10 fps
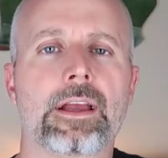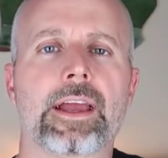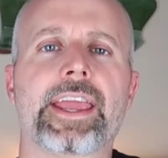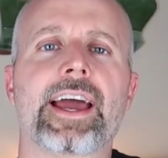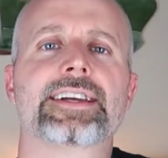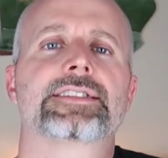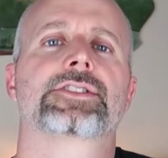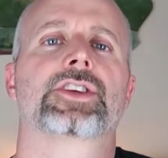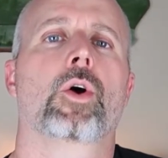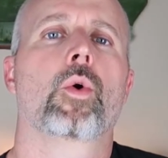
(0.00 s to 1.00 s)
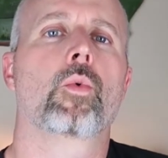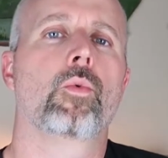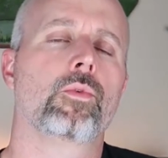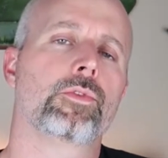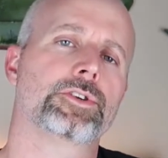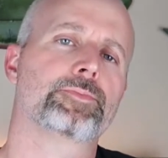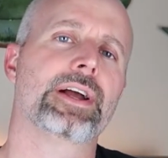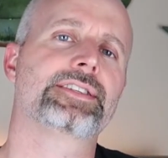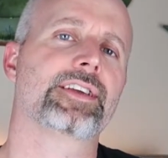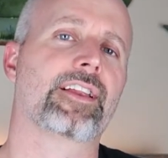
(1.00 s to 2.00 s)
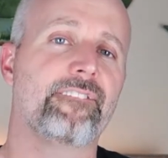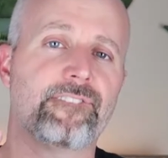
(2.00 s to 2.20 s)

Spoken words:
Hey guys, so there's basically